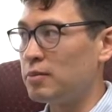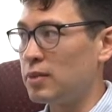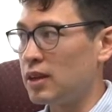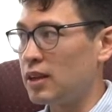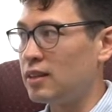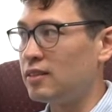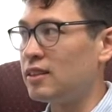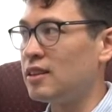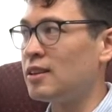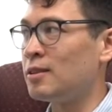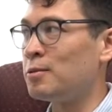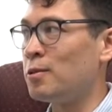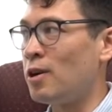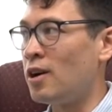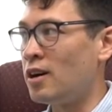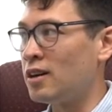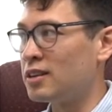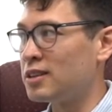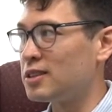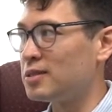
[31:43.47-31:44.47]
McKinley on
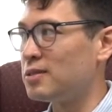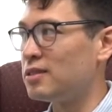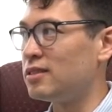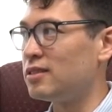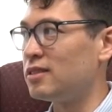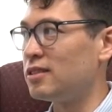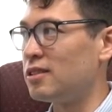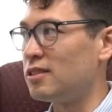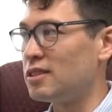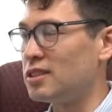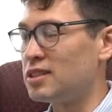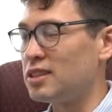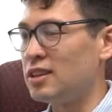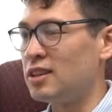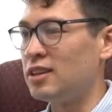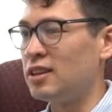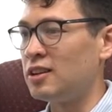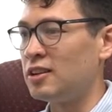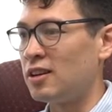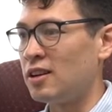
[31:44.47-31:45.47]
walks with Carissa
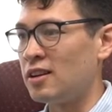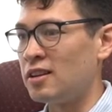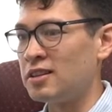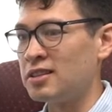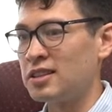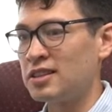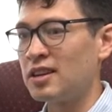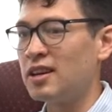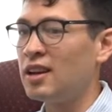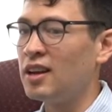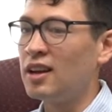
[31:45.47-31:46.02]
and the dogs.